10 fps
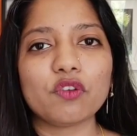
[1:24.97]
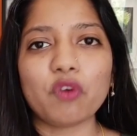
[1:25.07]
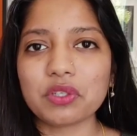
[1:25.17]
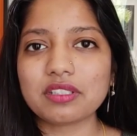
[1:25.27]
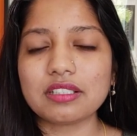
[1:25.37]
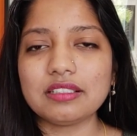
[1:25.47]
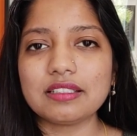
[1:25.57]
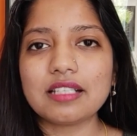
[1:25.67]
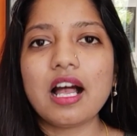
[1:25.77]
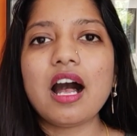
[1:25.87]
of
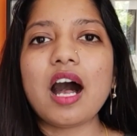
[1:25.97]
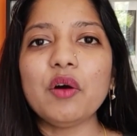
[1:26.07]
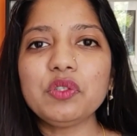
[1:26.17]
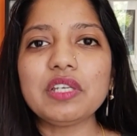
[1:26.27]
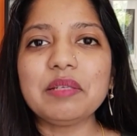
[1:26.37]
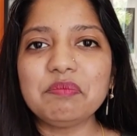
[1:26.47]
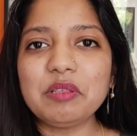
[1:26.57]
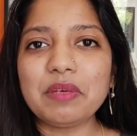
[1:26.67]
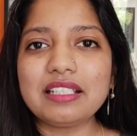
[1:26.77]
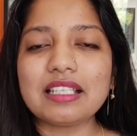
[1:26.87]
watercolors how to
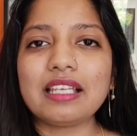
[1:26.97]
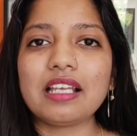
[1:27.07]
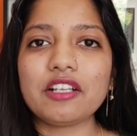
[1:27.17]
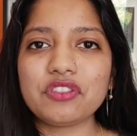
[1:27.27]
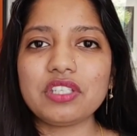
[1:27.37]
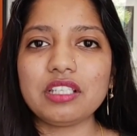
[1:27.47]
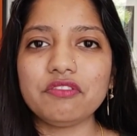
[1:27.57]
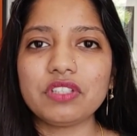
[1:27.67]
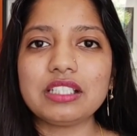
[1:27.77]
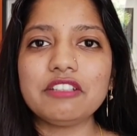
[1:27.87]
implement and
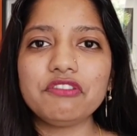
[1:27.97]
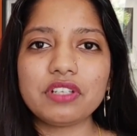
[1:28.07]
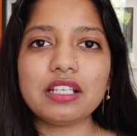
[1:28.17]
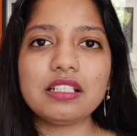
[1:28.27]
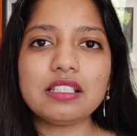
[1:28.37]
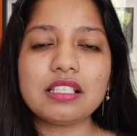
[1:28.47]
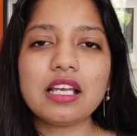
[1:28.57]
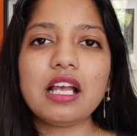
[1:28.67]
achieve different